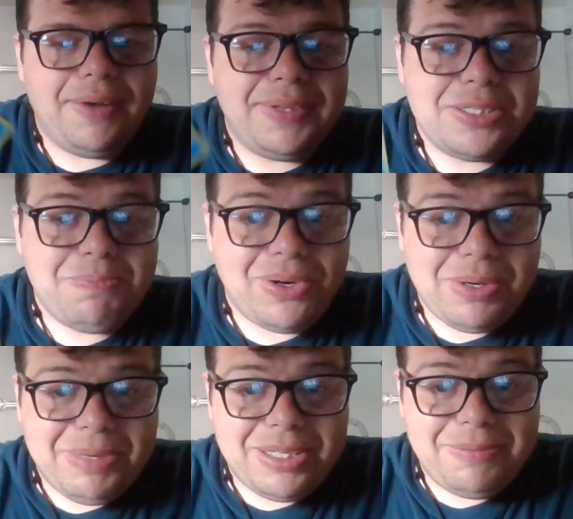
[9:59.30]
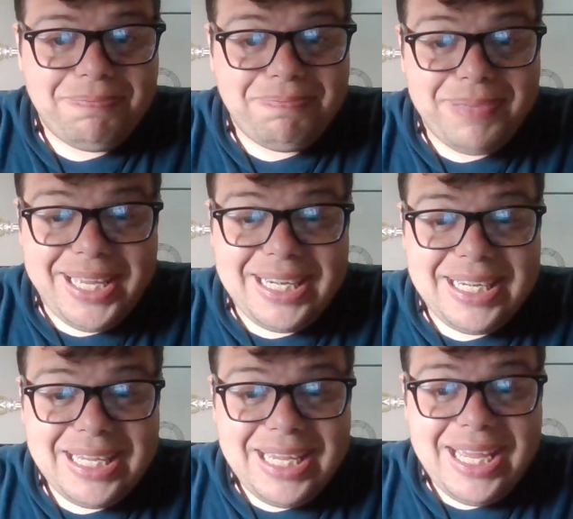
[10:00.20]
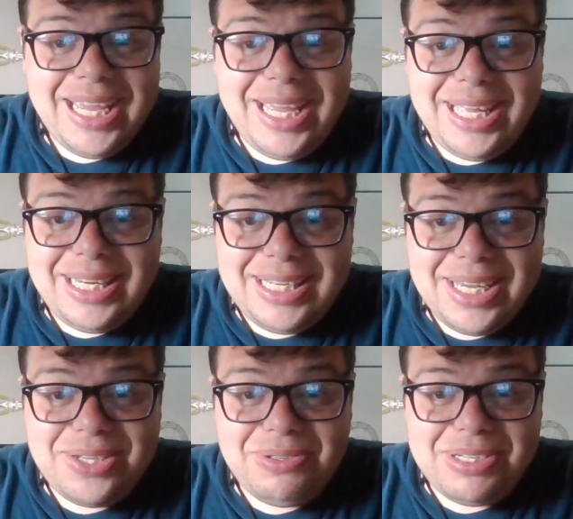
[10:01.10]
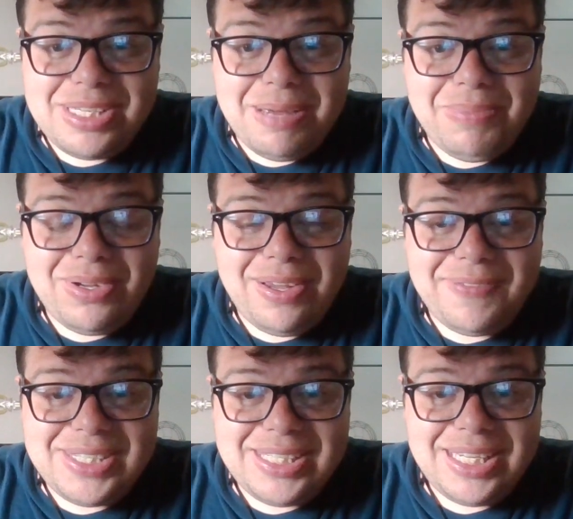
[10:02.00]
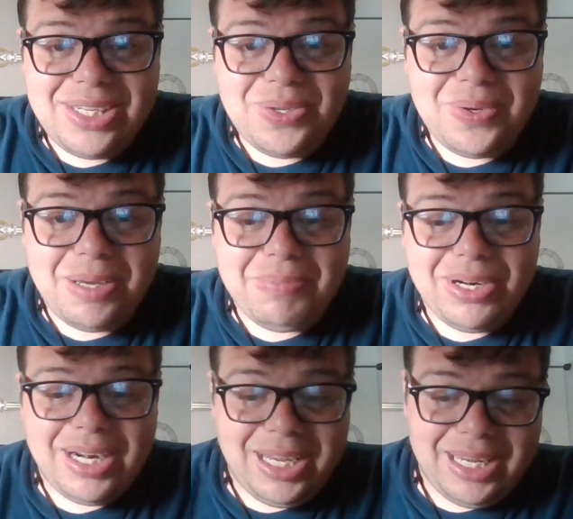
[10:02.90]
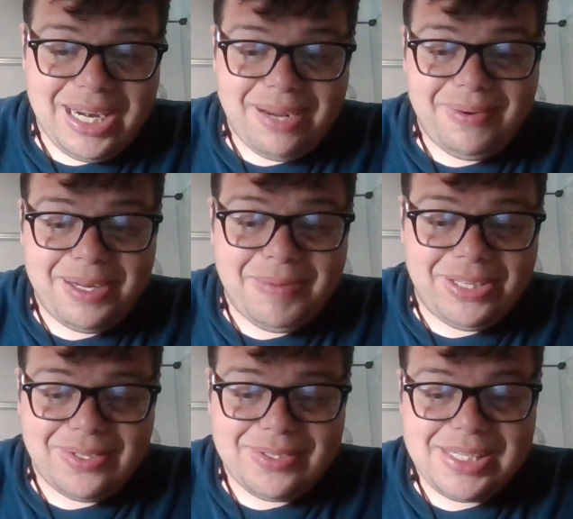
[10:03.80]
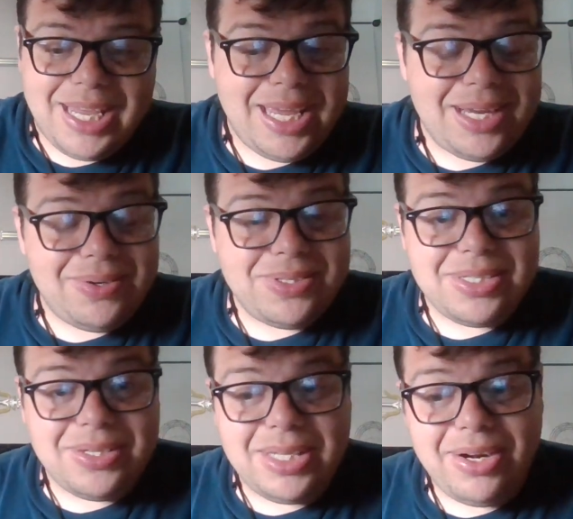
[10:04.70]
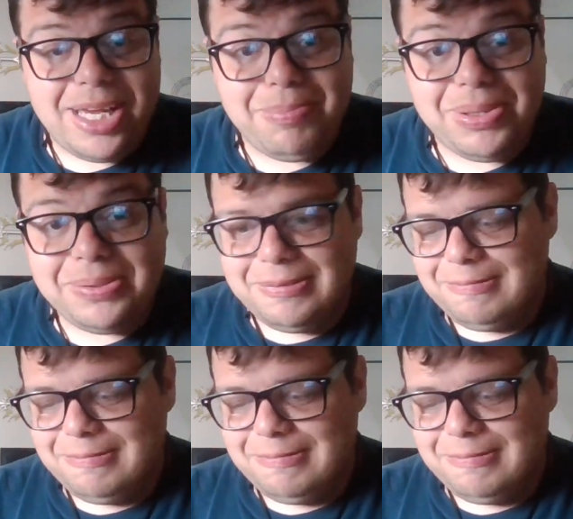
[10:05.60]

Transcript: of this Pokemon, but it does resemble sea cucumber, and I read about those. And also, they're edible.